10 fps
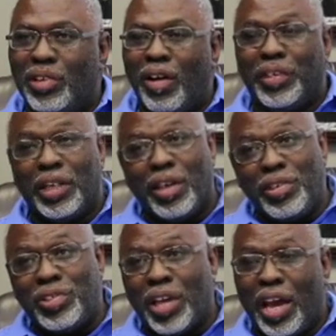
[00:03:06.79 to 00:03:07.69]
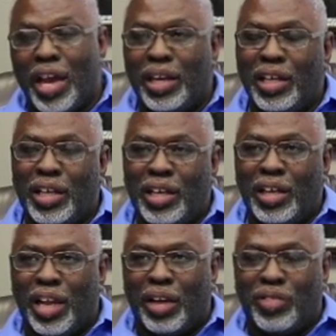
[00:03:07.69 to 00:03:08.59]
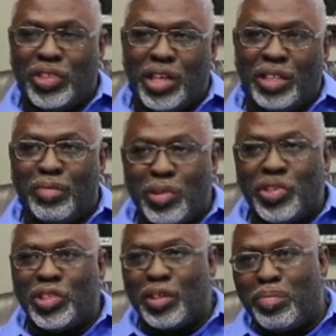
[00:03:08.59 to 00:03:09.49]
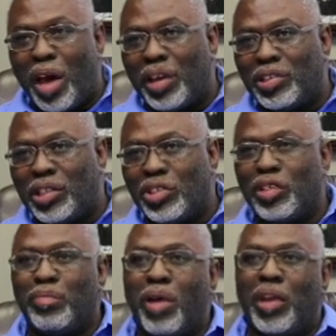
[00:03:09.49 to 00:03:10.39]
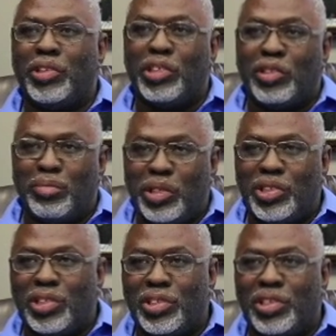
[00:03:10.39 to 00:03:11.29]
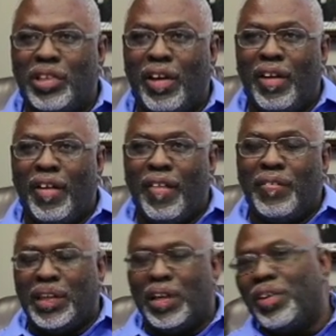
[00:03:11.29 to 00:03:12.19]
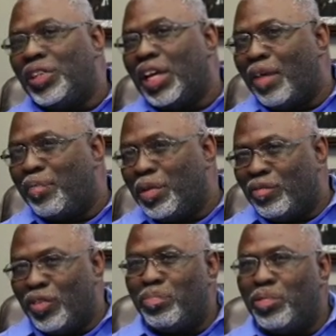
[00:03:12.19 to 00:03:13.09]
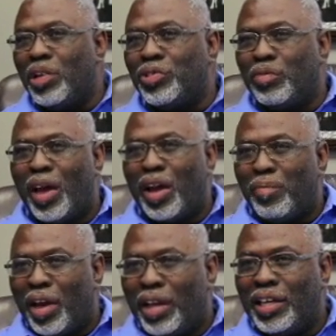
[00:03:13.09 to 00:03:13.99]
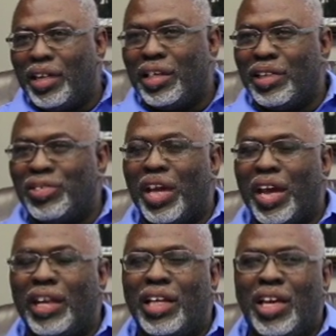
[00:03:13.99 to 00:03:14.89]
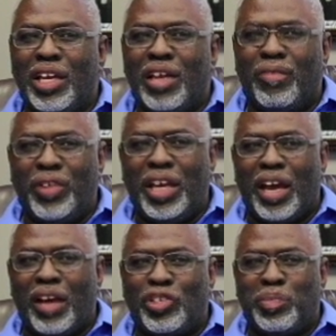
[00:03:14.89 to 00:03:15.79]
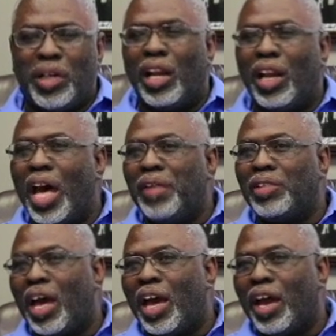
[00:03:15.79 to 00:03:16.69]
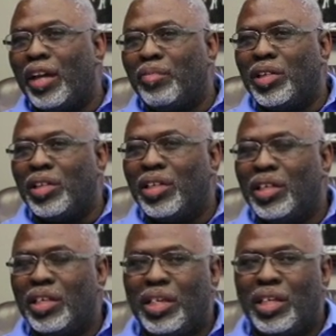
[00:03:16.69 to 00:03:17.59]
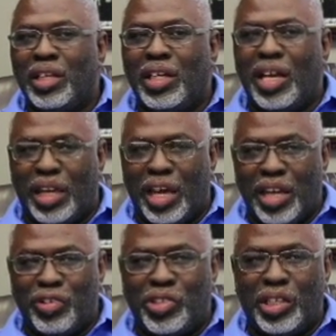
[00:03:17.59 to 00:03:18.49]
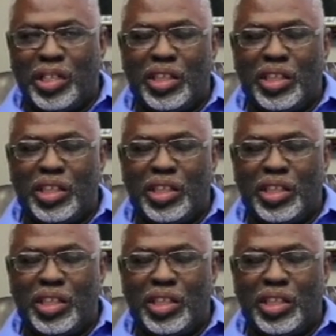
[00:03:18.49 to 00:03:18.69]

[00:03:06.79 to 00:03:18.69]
On the other side, like we said, the business of politics and the politics of business. The other thing I've been very puzzled by, Mike, is that we have spent a lot of time and energy,